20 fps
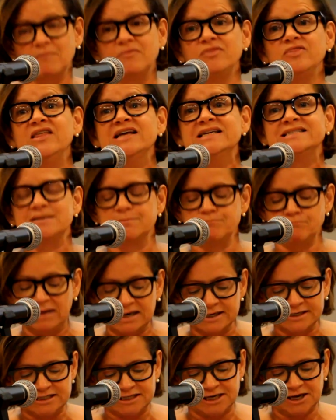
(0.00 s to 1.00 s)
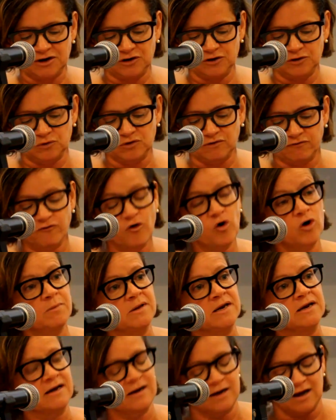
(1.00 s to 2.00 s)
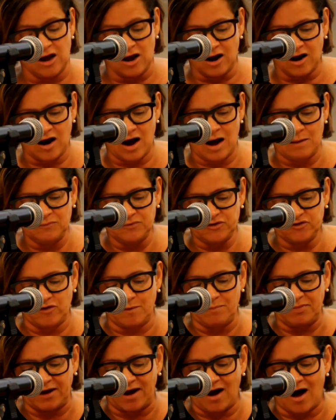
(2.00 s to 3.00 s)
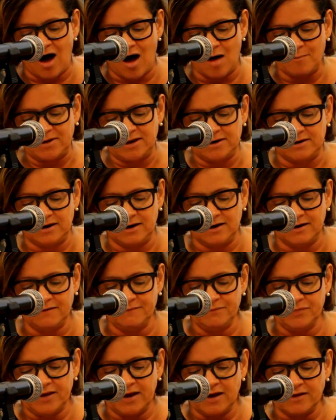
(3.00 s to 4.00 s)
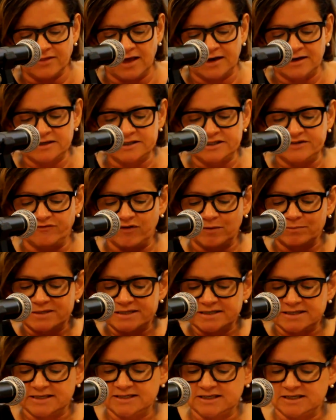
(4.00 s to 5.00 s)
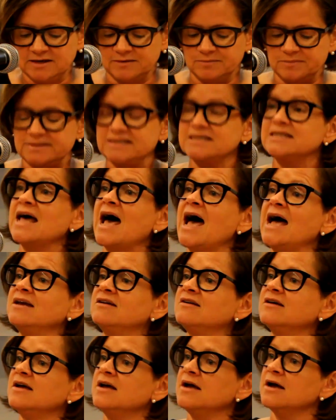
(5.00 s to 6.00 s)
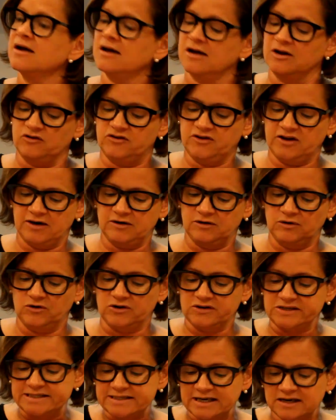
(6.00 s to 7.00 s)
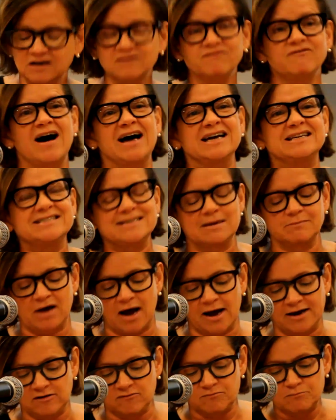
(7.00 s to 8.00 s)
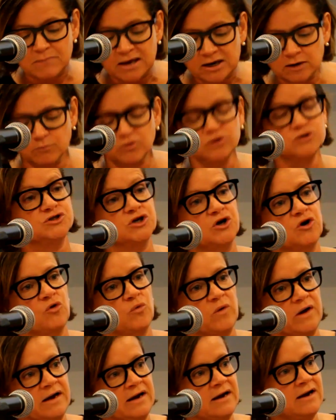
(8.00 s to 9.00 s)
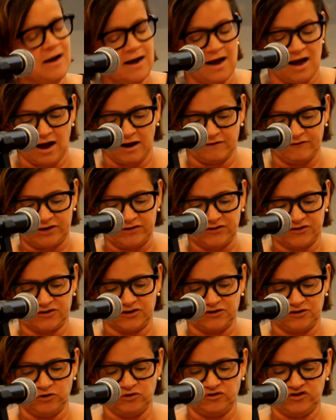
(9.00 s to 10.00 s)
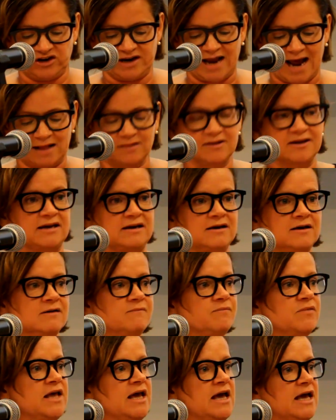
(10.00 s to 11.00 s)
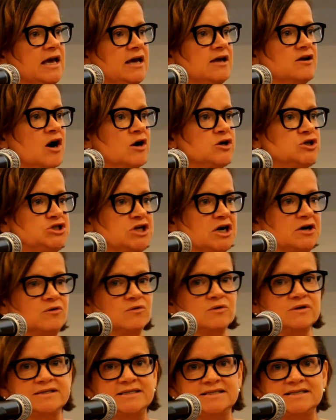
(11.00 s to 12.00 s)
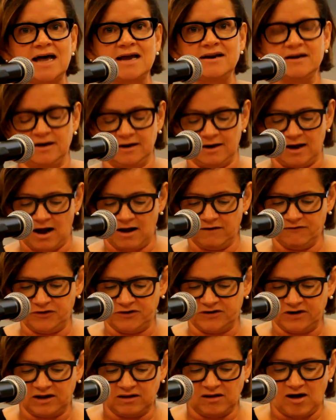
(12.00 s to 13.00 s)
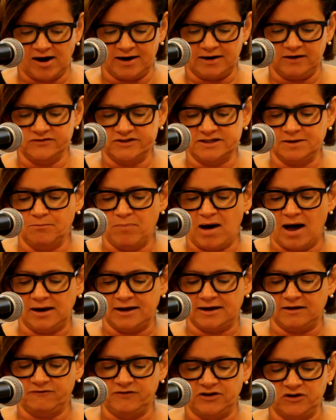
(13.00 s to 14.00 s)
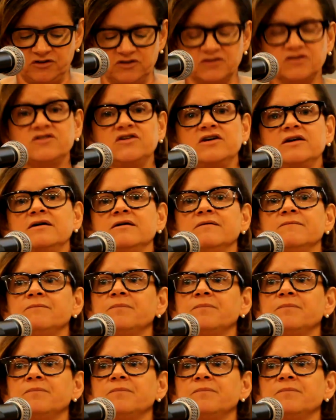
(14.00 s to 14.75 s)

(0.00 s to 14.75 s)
This militant uniformity comes from the common, that is, from systems that continue to signify some kind of minimal degree of institutionality in our general setting of the decline of symbolic efficiency.